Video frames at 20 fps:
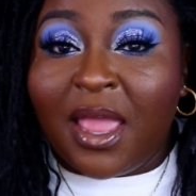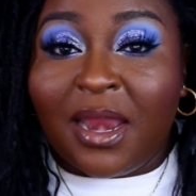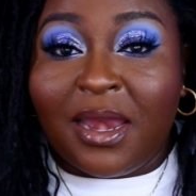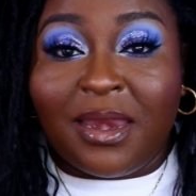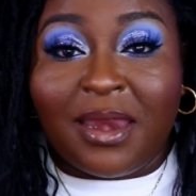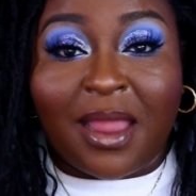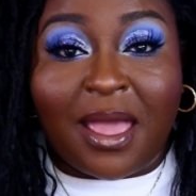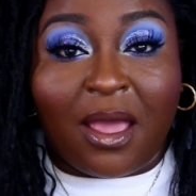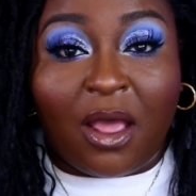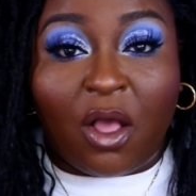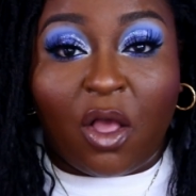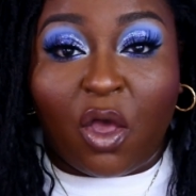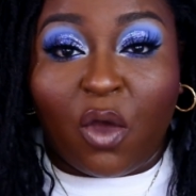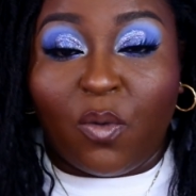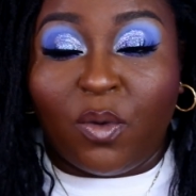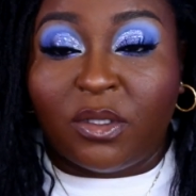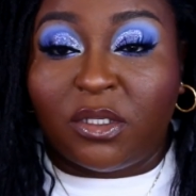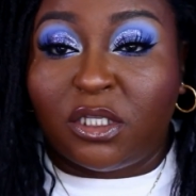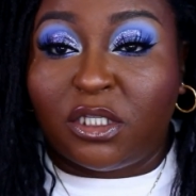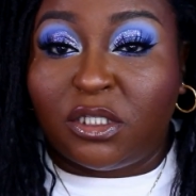not
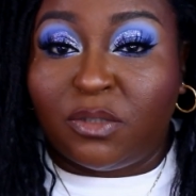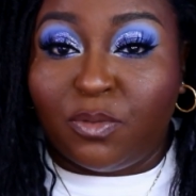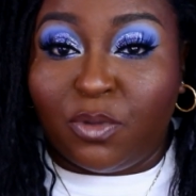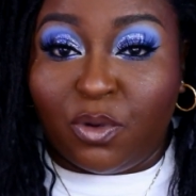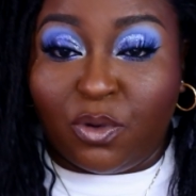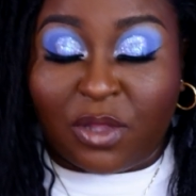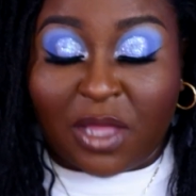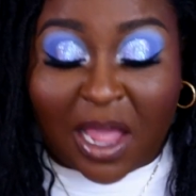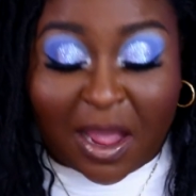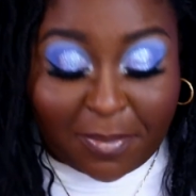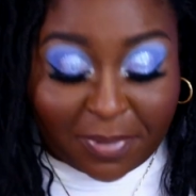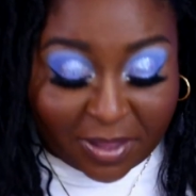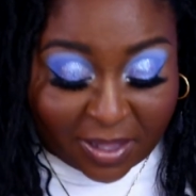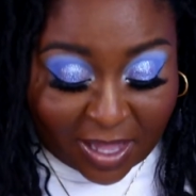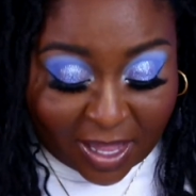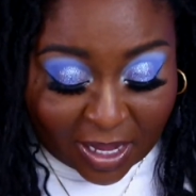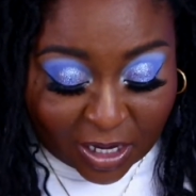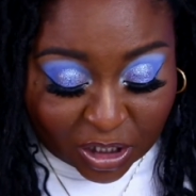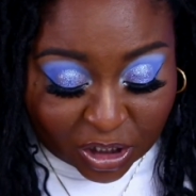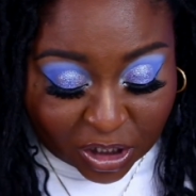always a smooth
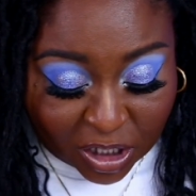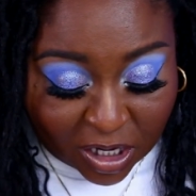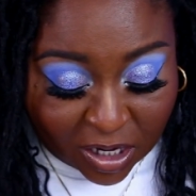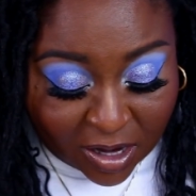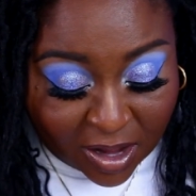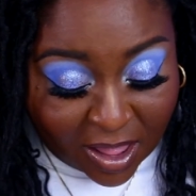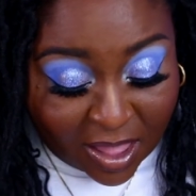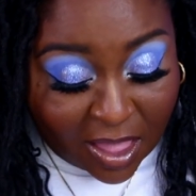application.